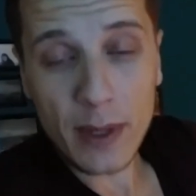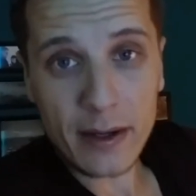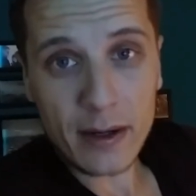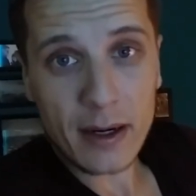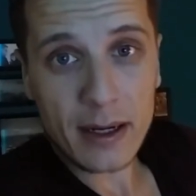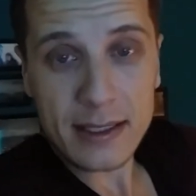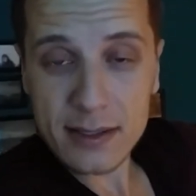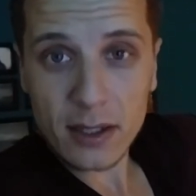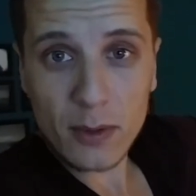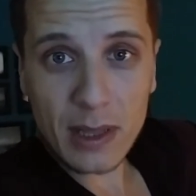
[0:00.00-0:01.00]
weather. It
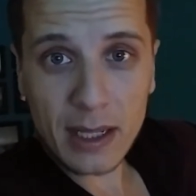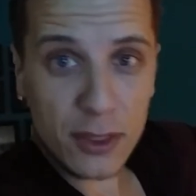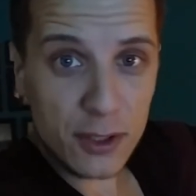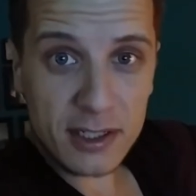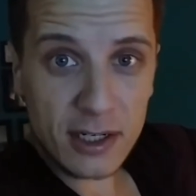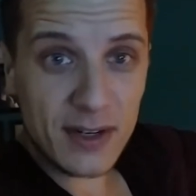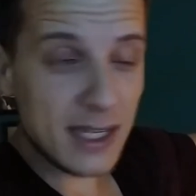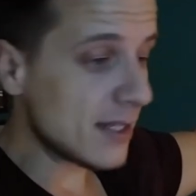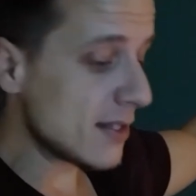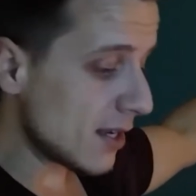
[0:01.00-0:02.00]
started with like 30
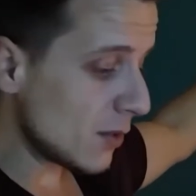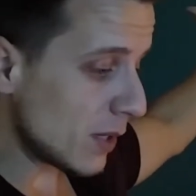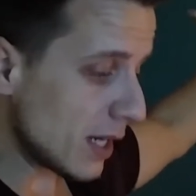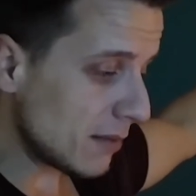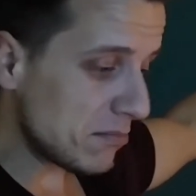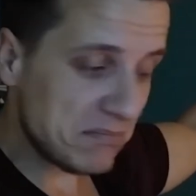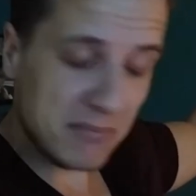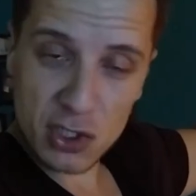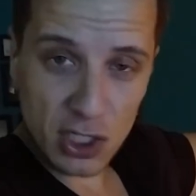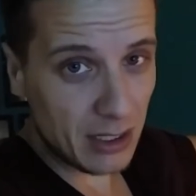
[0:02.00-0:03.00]
degrees in the sun when I
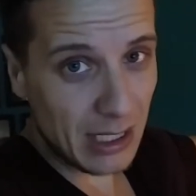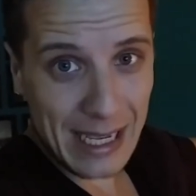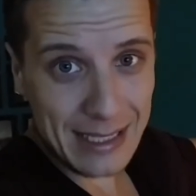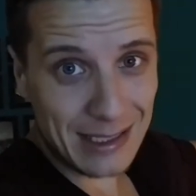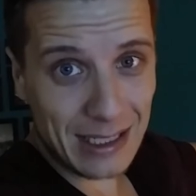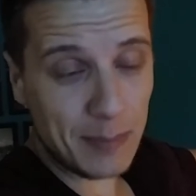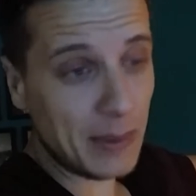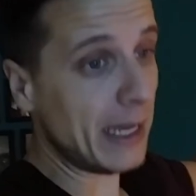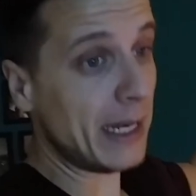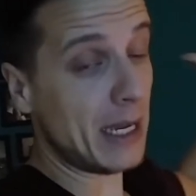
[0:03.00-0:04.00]
shot the last clip,
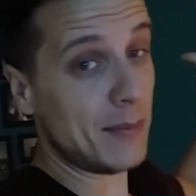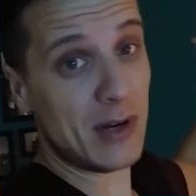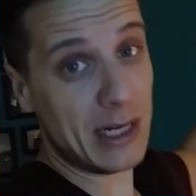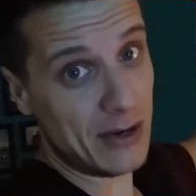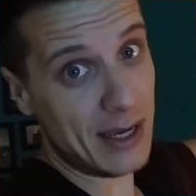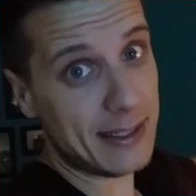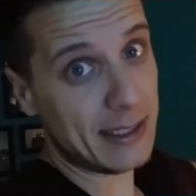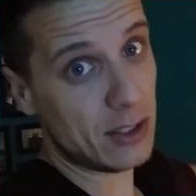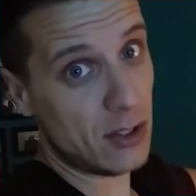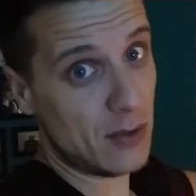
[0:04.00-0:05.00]
and I'm right now
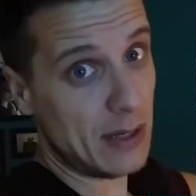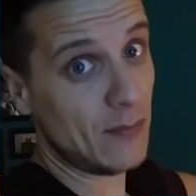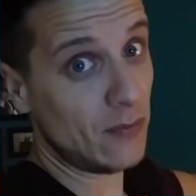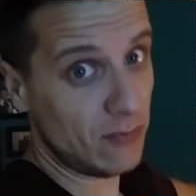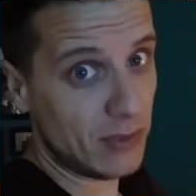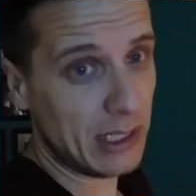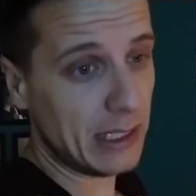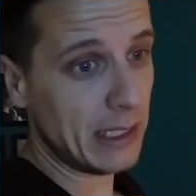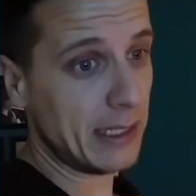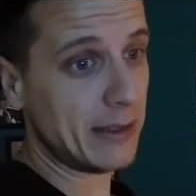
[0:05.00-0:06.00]
editing, so I'm really
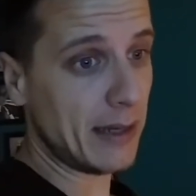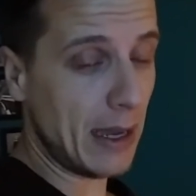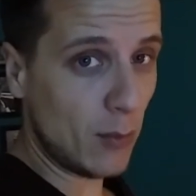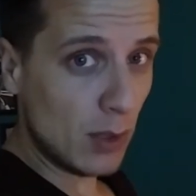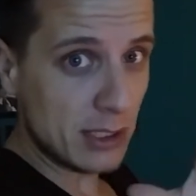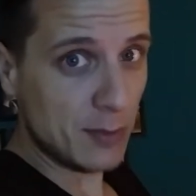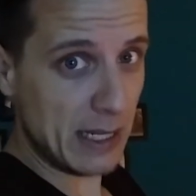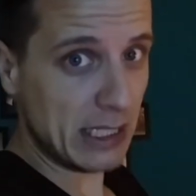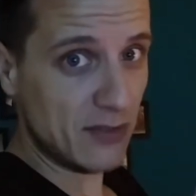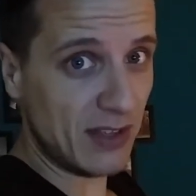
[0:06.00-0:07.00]
like, I want to
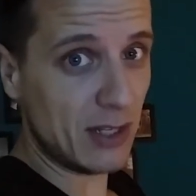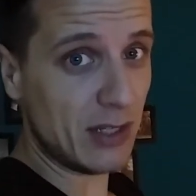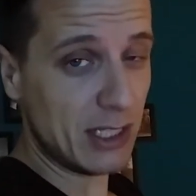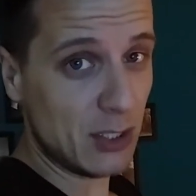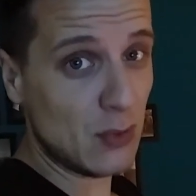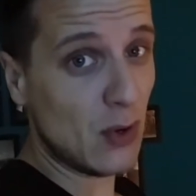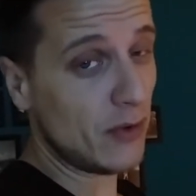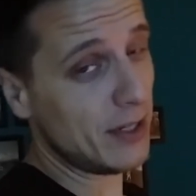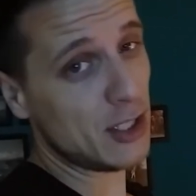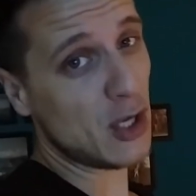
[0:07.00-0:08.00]
make this video that you
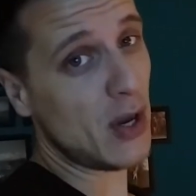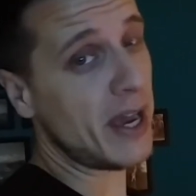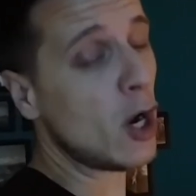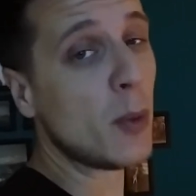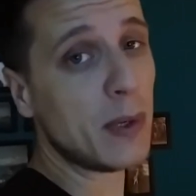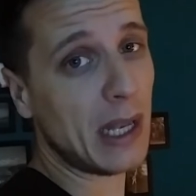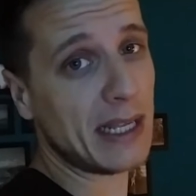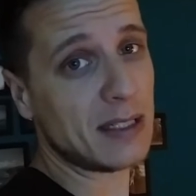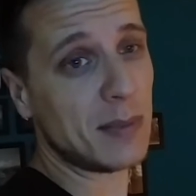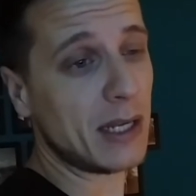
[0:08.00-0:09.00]
already saw. I hope you
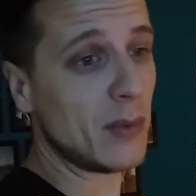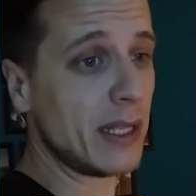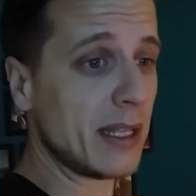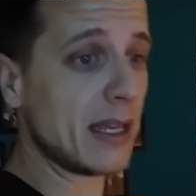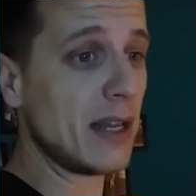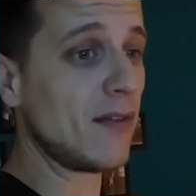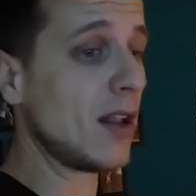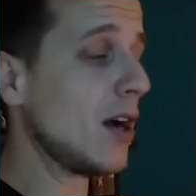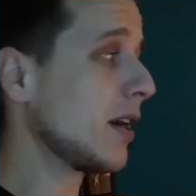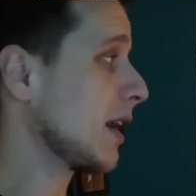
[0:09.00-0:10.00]
liked it, by the way, the night
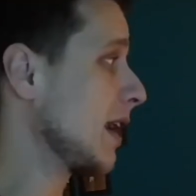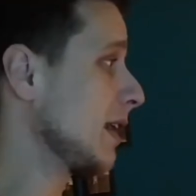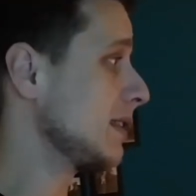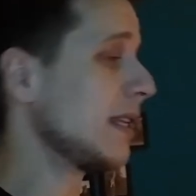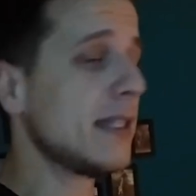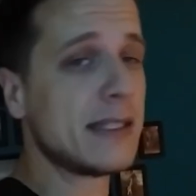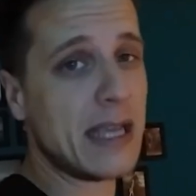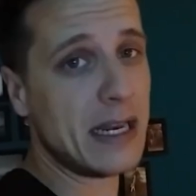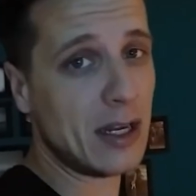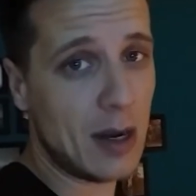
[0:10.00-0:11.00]
vlog. I didn't see
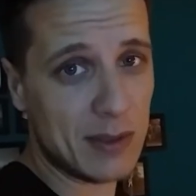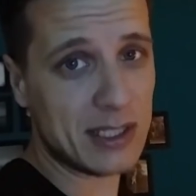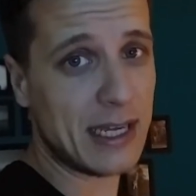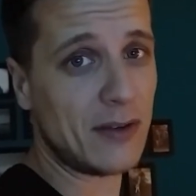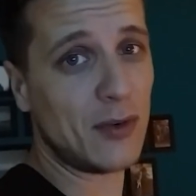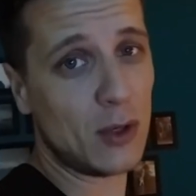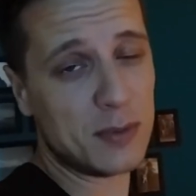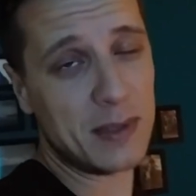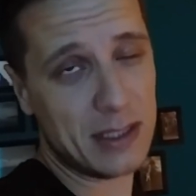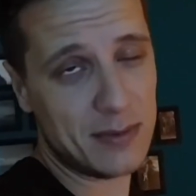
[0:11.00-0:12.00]
any comments yet, of course,
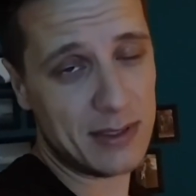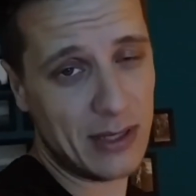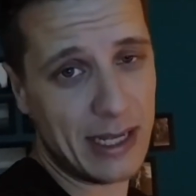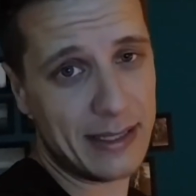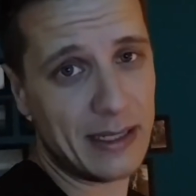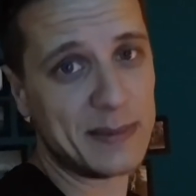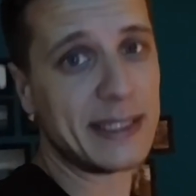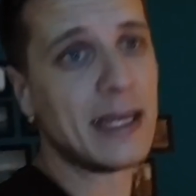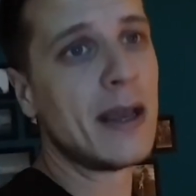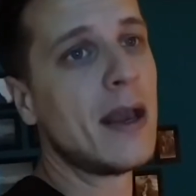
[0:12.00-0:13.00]
because I'm still editing,
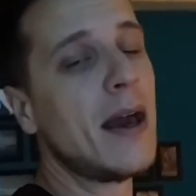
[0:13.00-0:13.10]
but